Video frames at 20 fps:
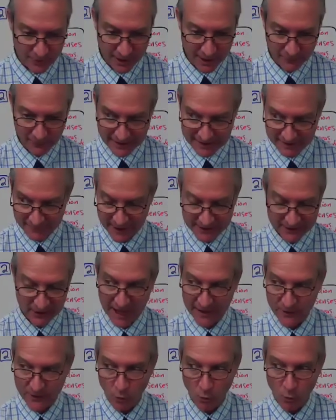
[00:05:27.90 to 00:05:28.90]
I write. In fact, I
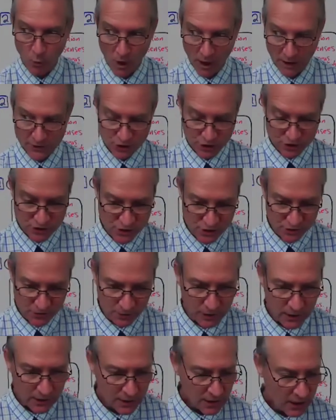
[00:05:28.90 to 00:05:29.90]
don't want you to.
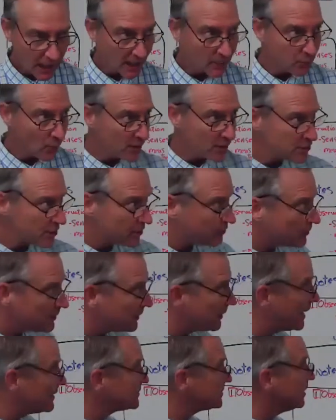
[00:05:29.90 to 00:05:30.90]
I want you to
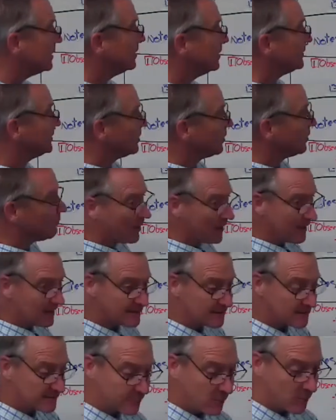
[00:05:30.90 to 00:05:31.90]
realize, you know what, at
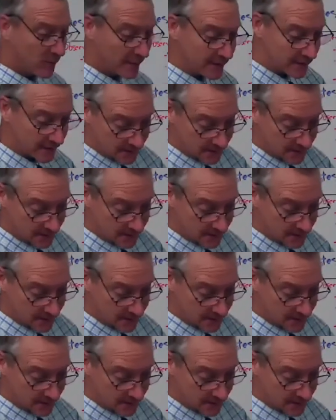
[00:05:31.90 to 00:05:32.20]
this point,